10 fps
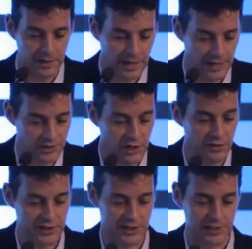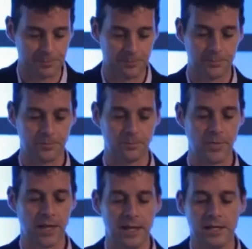and services.
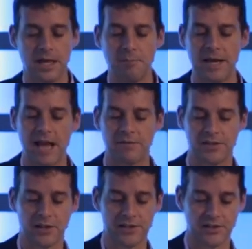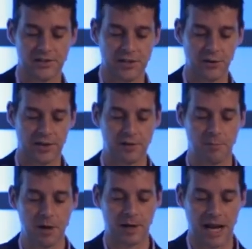Yet many advertisers still think
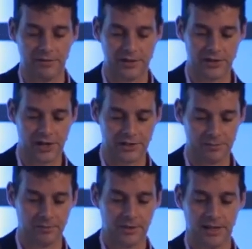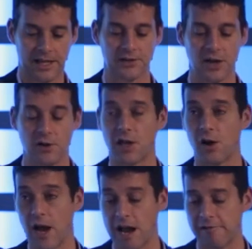mobile advertising is a
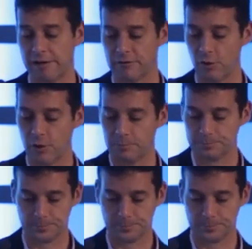no-go area for them.